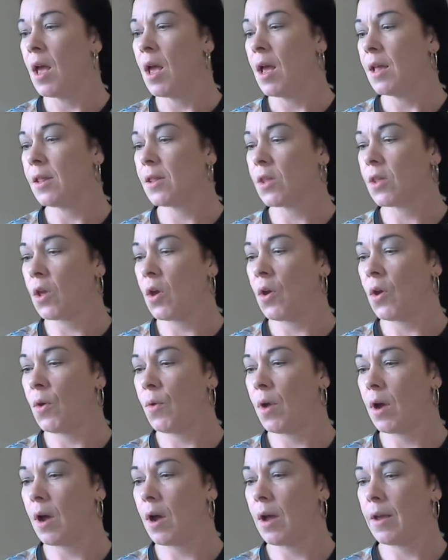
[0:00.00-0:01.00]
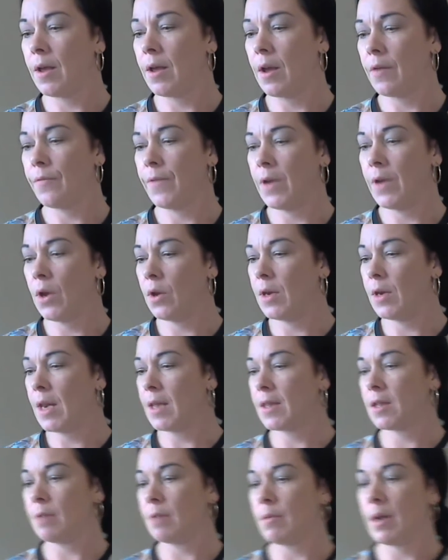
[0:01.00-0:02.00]
So I think
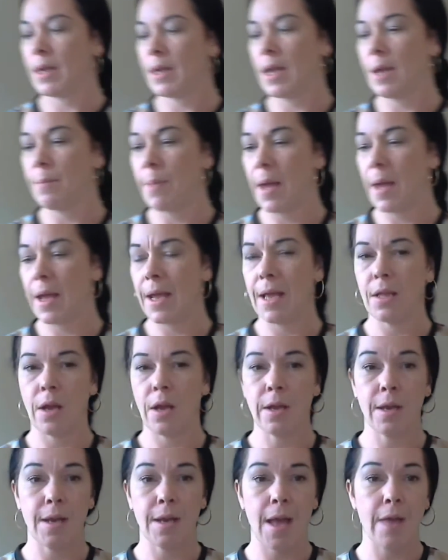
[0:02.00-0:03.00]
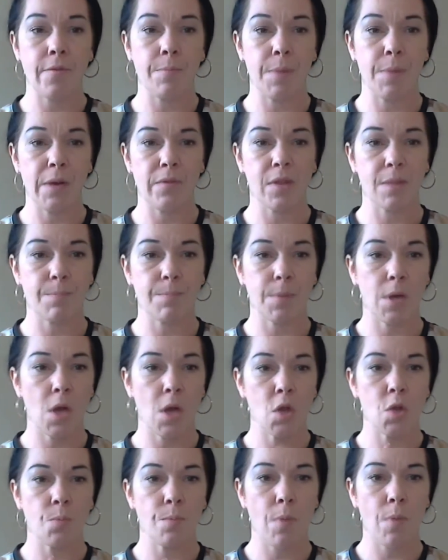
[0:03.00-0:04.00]
next time I get paid, I'm going to have a bit of a
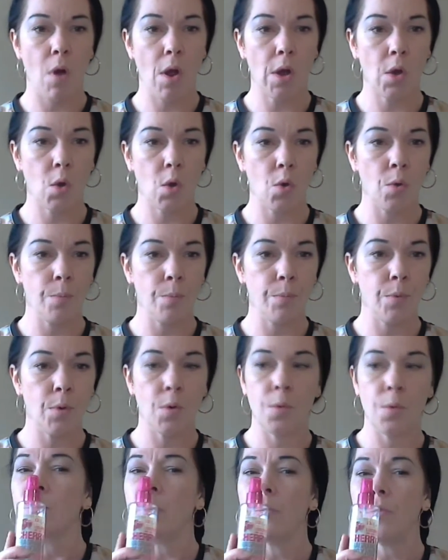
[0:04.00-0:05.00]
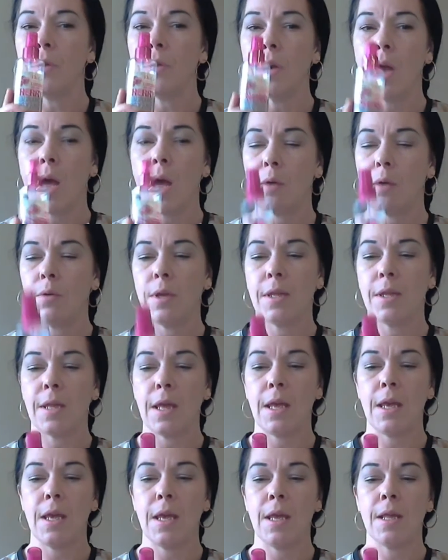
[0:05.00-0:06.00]
splurge and buy a couple. But for now, this
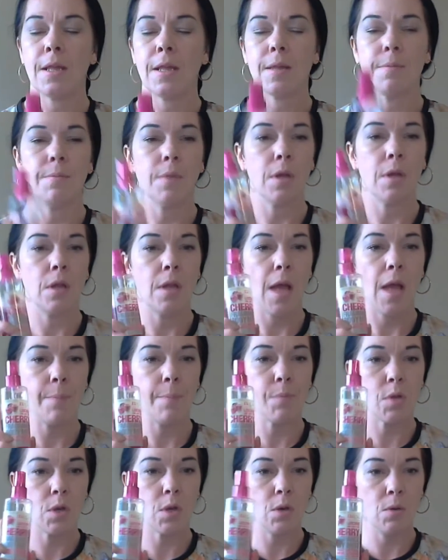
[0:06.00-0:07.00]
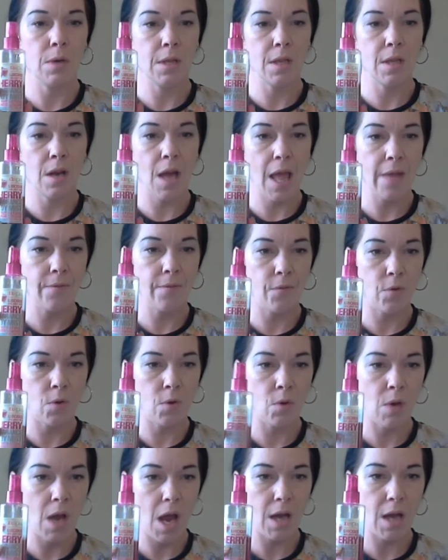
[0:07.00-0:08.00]
is absolutely
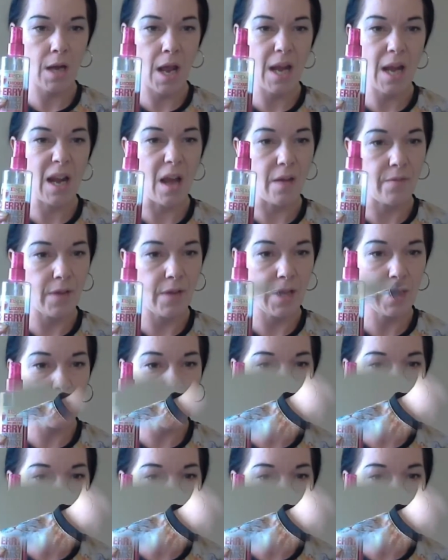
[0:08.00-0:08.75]
delightful, and I love it.